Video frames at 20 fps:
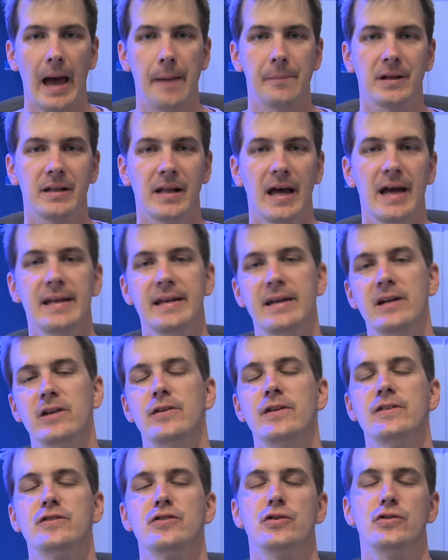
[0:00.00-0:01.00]
I'm glad to
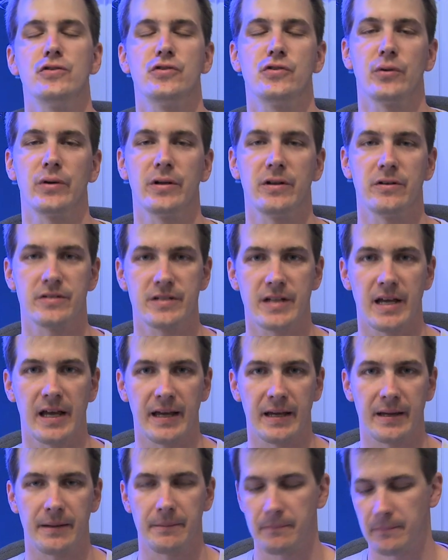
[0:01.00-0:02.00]
hear that you're enjoying your
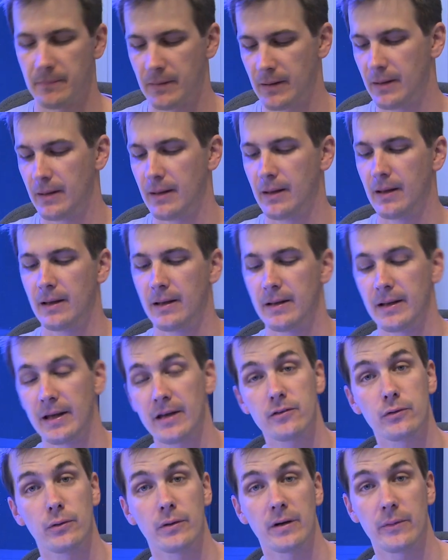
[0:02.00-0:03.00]
tank.
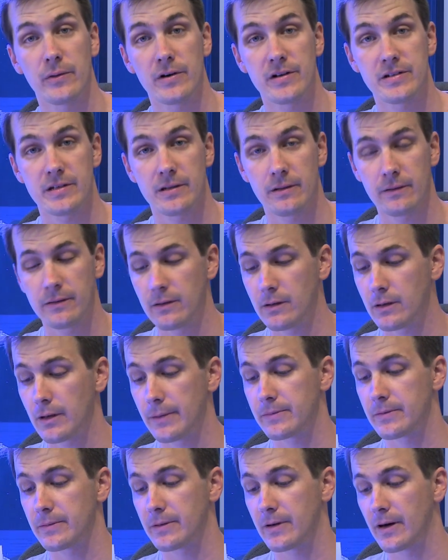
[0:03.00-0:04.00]
Next quote I want to share with you
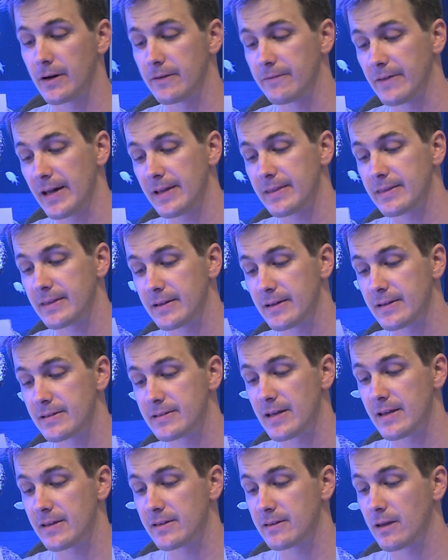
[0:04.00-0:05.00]
comes from Carveth. He
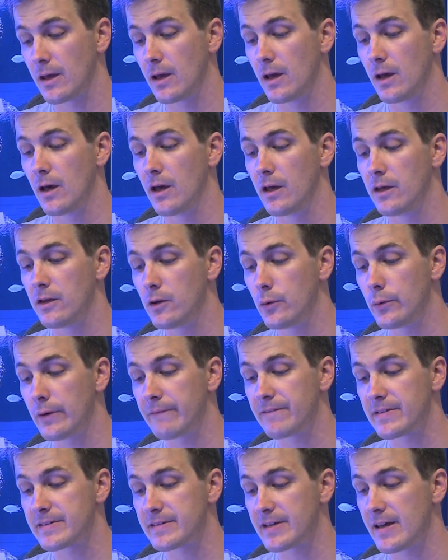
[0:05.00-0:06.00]
says, you
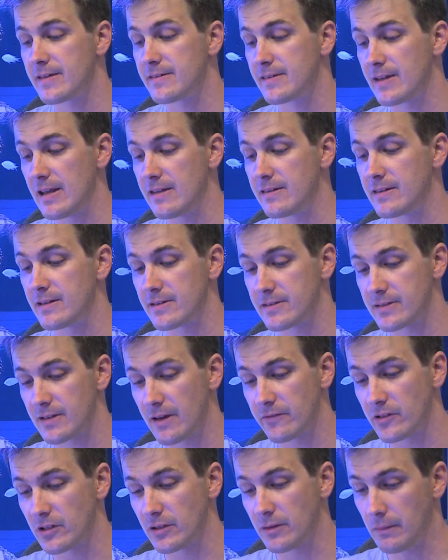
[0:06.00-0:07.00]
emphasize the easiness
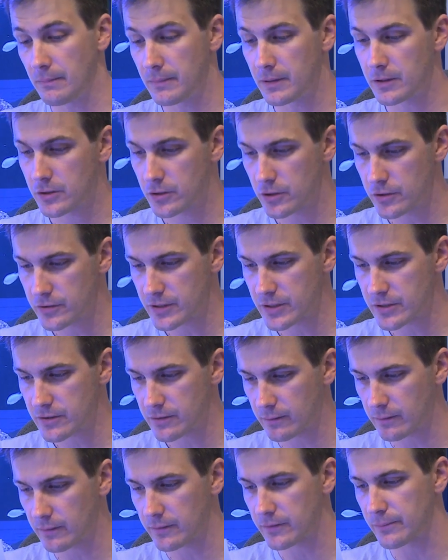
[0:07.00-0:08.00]
of it, but cruise
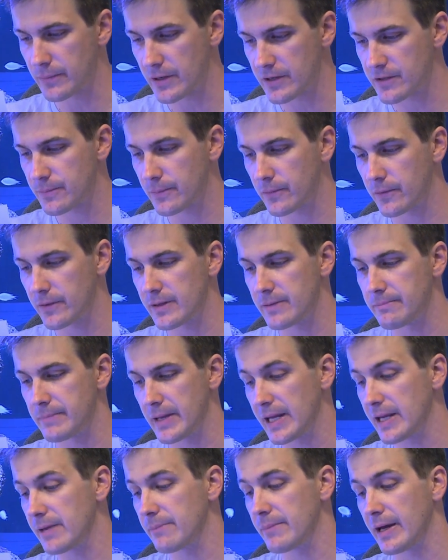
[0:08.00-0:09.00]
control is much more than
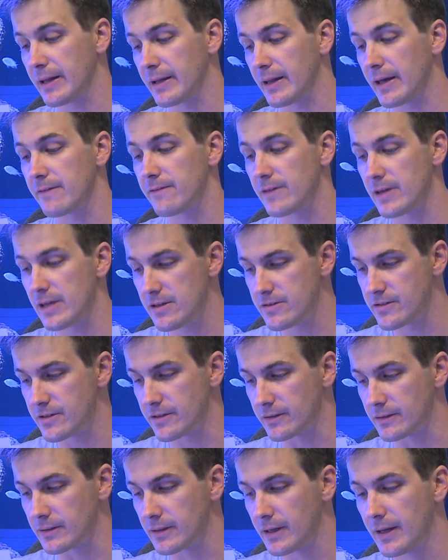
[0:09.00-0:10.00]
making my life
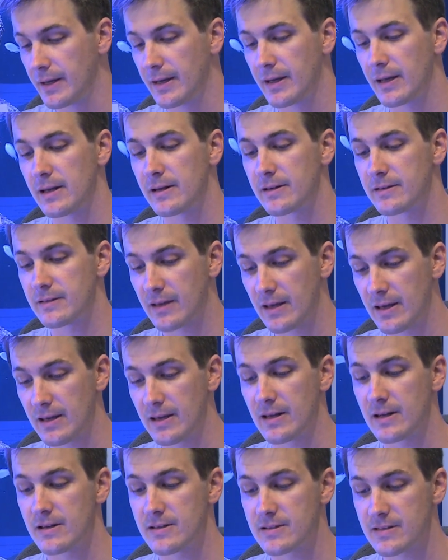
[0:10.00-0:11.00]
easier. It is
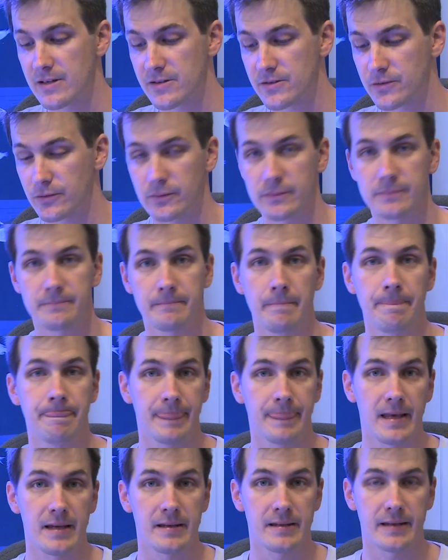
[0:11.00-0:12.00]
key and essential,
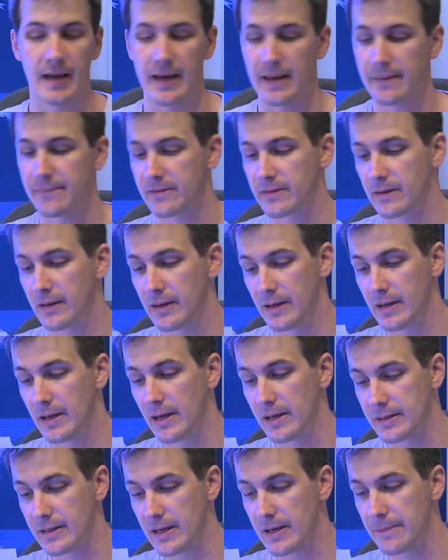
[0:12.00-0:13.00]
in caps,
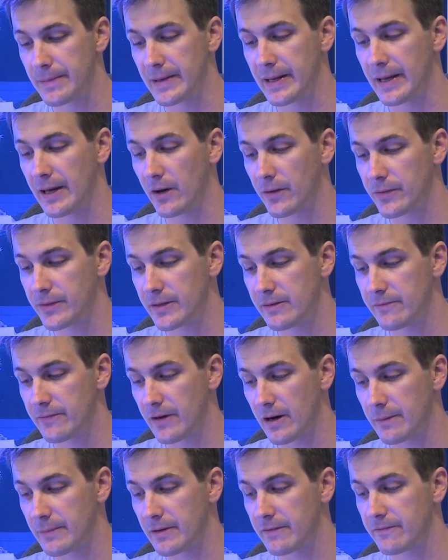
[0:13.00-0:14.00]
in keeping a healthy
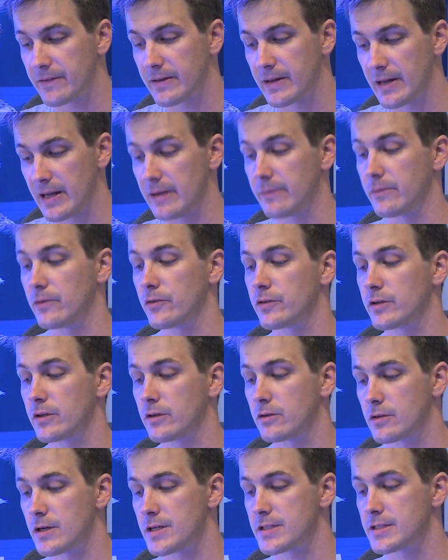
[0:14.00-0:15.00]
environment for the animals
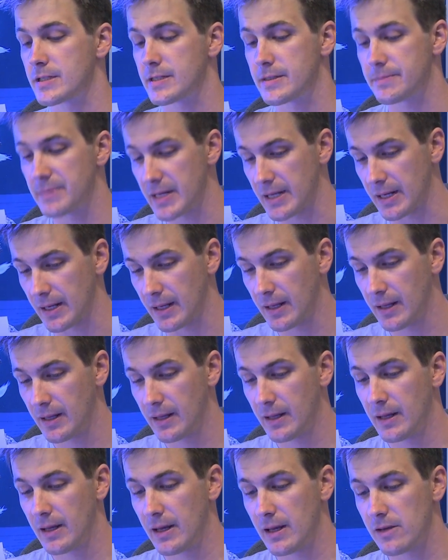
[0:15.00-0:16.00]
entrusted to me.
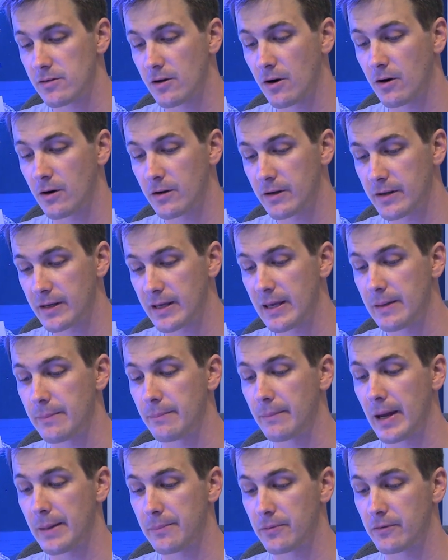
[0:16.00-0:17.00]
It is hard to
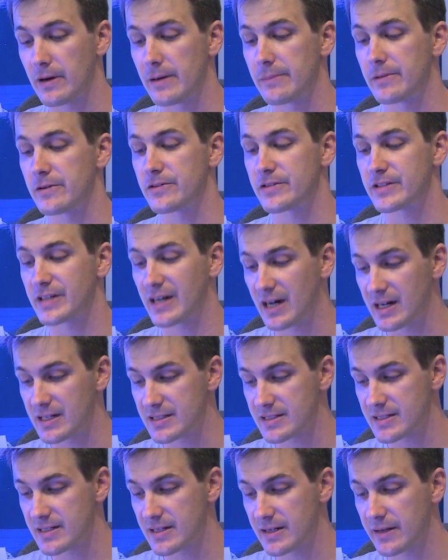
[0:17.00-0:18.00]
keep my parameters
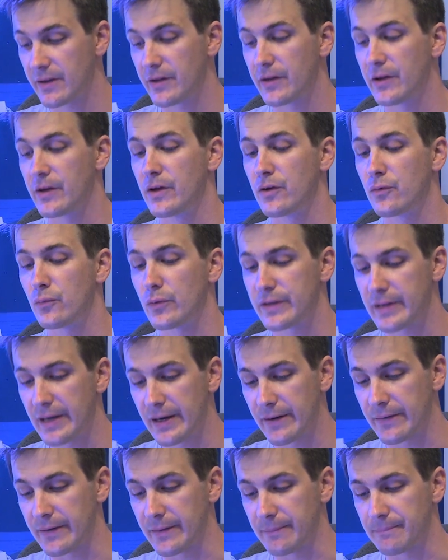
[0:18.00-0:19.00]
constant
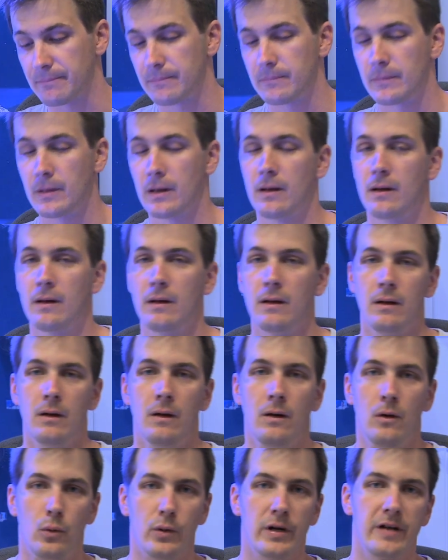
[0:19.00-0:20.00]
without it.
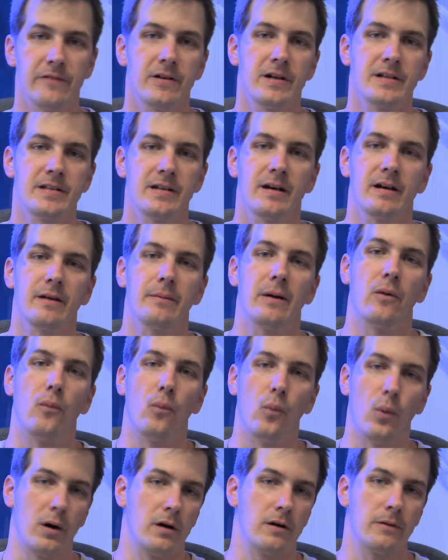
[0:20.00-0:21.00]
Whenever I talk about
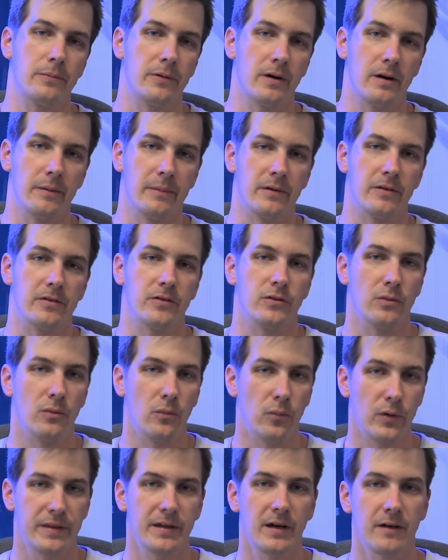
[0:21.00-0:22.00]
water parameters,
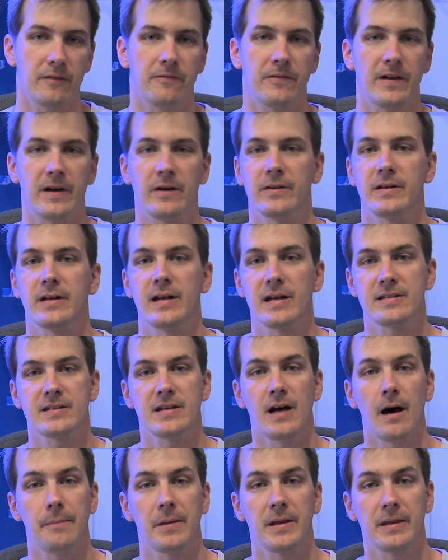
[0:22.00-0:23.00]
without fail, the next
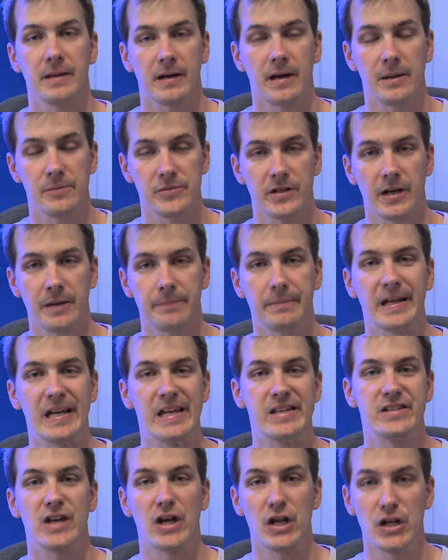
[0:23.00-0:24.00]
topic that comes up
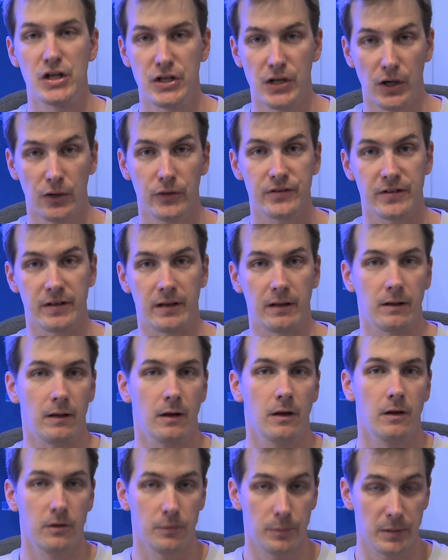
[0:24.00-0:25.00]
is dosing.
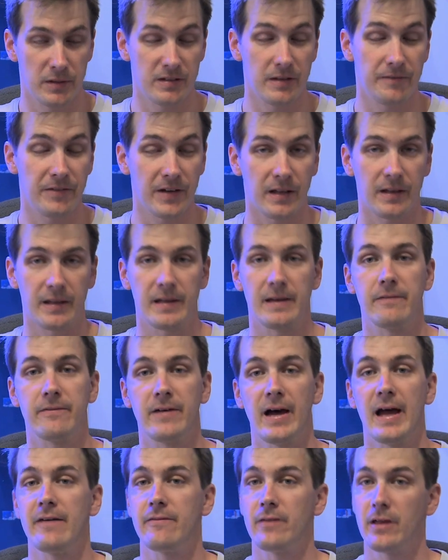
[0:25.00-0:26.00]
Specifically,
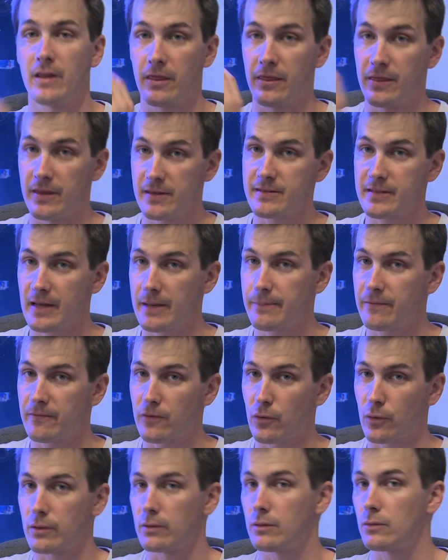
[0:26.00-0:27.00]
if I have this type
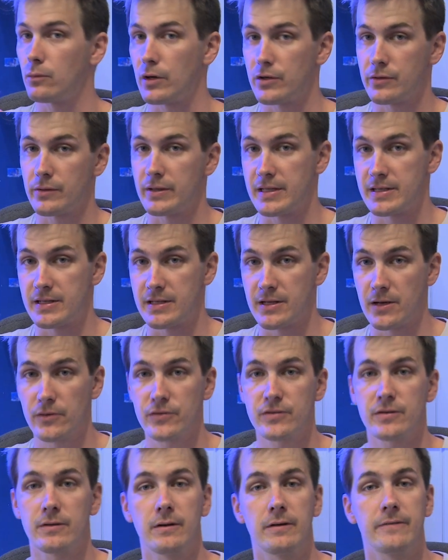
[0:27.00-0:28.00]
of coral, what do I need to
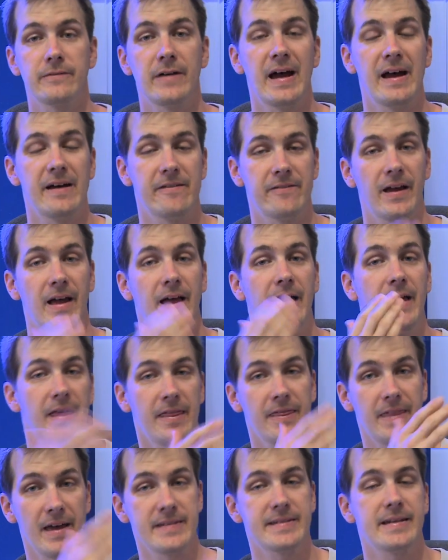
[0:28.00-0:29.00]
dose? Or if I have
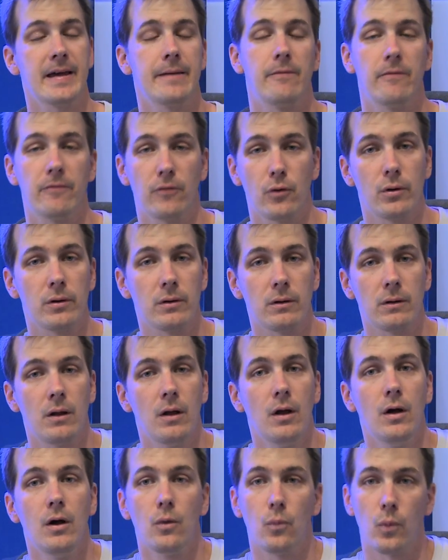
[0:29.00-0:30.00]
that type of coral,
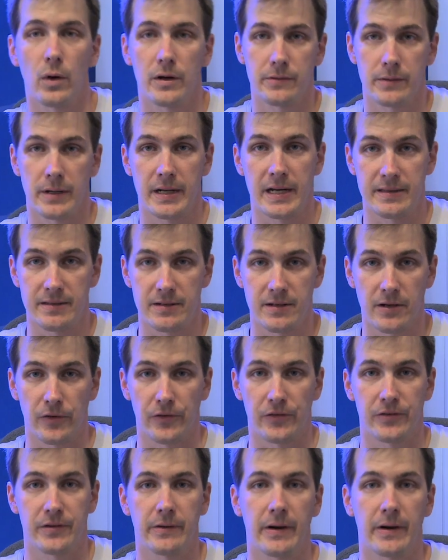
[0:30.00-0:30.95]
what do I need to dose?